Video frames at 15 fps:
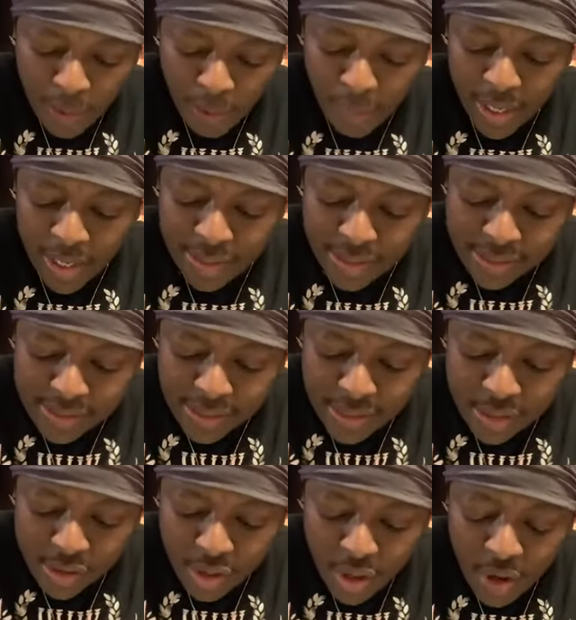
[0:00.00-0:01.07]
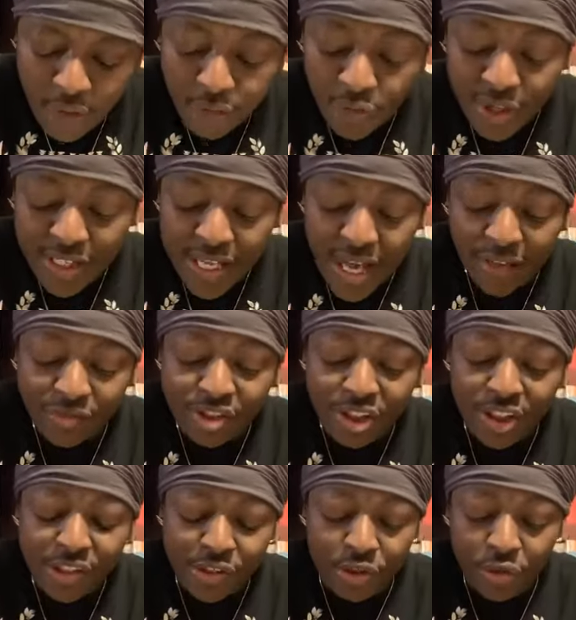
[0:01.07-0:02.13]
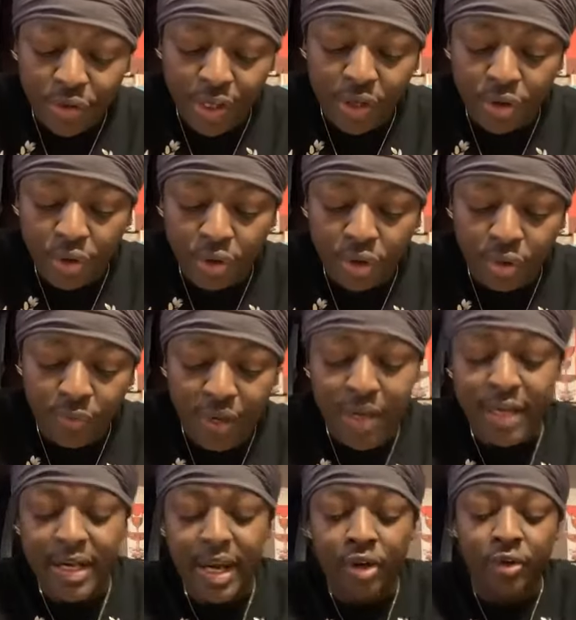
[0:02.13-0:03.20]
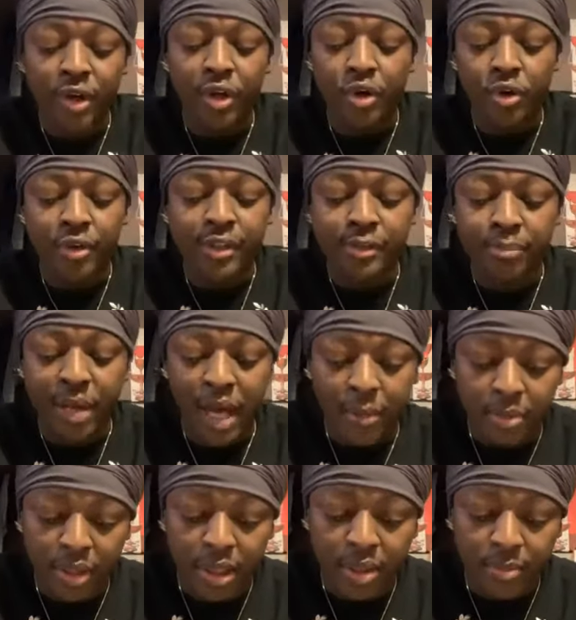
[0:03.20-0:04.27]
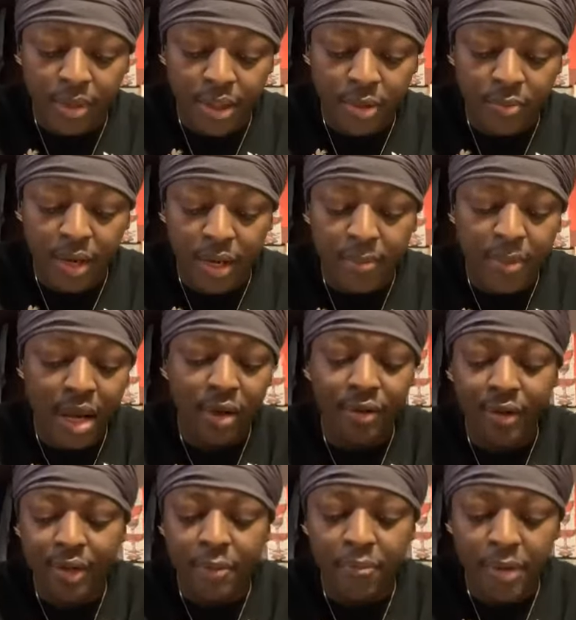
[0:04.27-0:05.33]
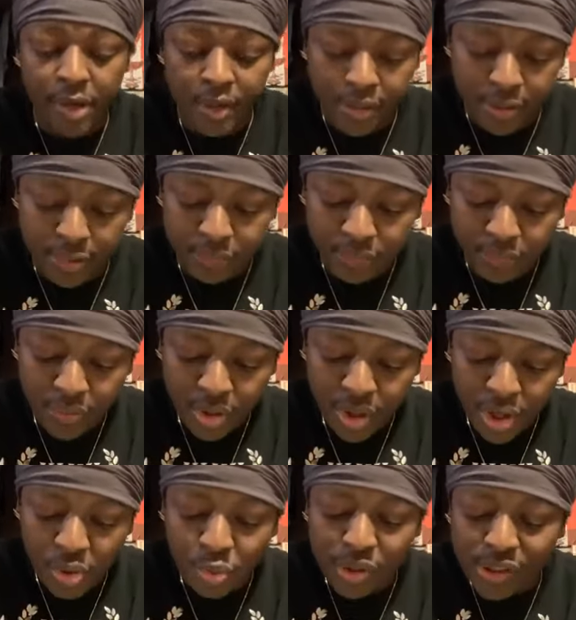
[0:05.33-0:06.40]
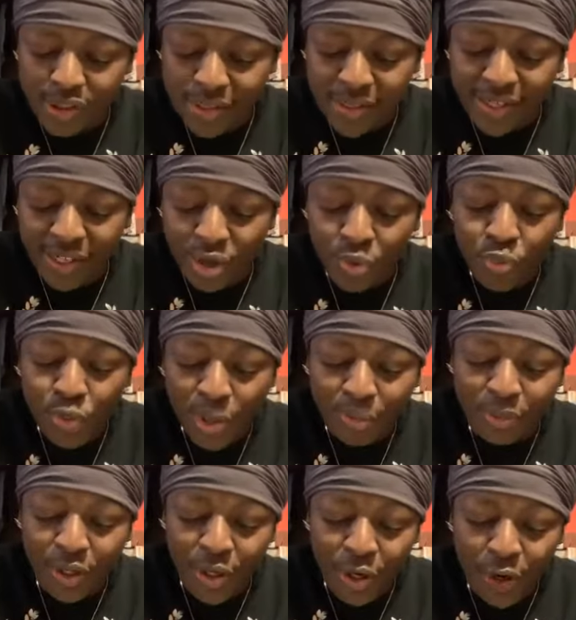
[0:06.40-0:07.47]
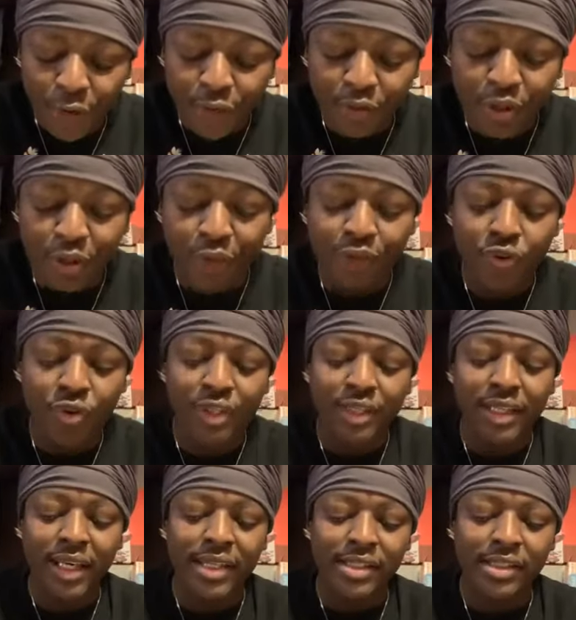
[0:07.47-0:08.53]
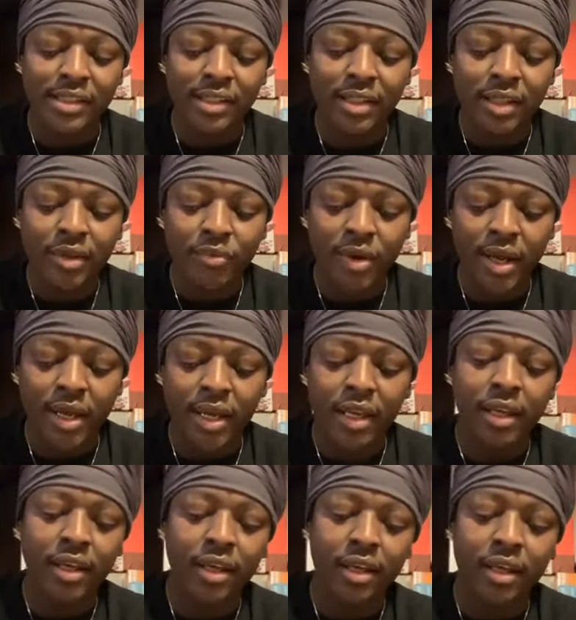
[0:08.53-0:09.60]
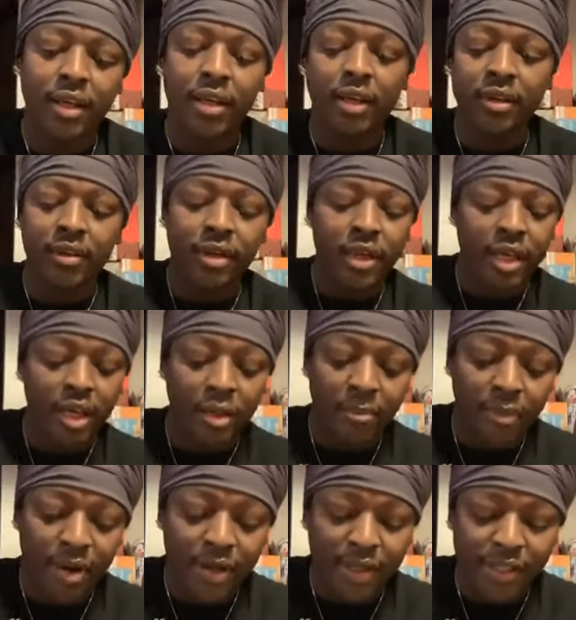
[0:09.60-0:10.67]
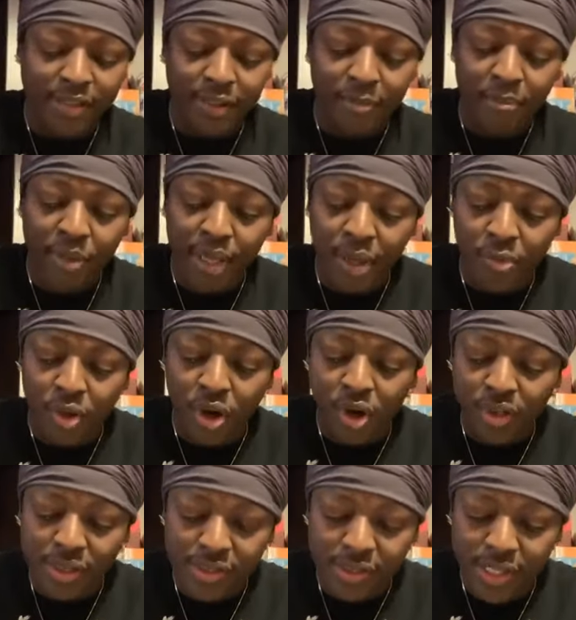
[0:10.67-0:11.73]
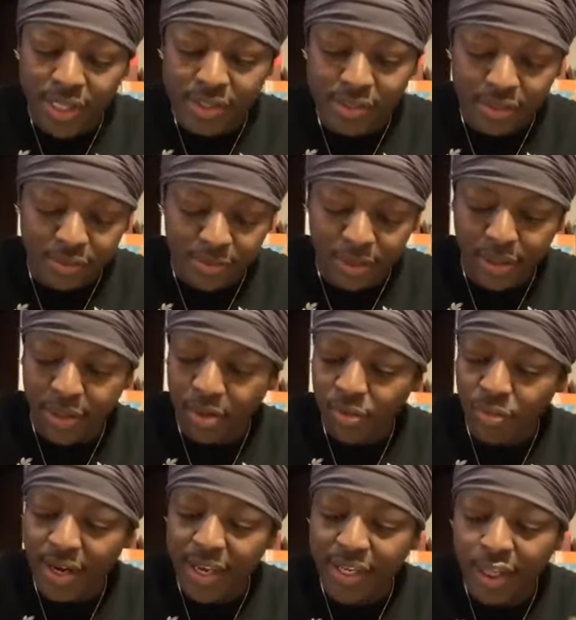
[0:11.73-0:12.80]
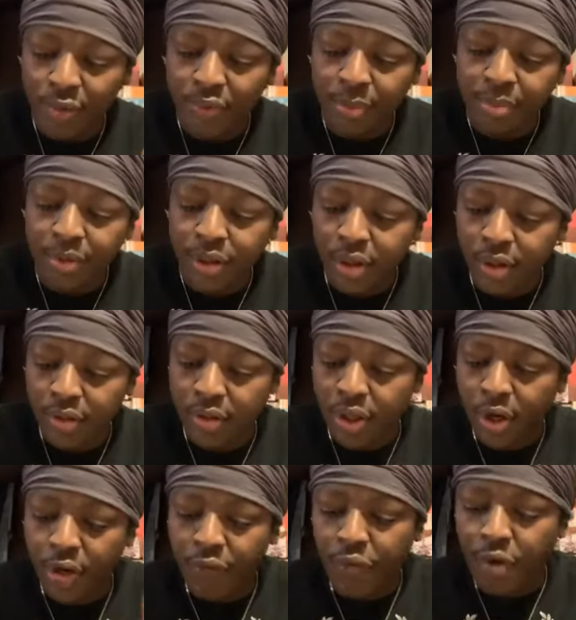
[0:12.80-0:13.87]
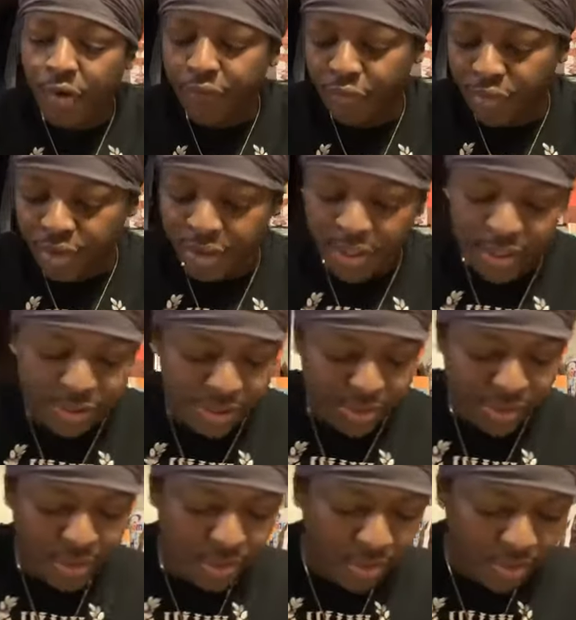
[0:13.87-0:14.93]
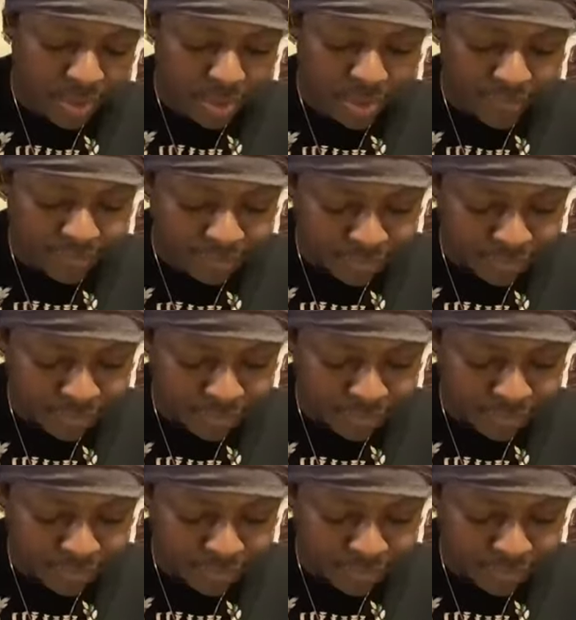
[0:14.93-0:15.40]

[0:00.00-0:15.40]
Right? And it says, for he have judged the great whore, right? And that great whore is Babylon, man, right? Modern day America, which did corrupt the earth with her fornication, right? And, and, uh, and America is in bed with all these nations, man, right? It corrupted the, the earth with her fornication, right?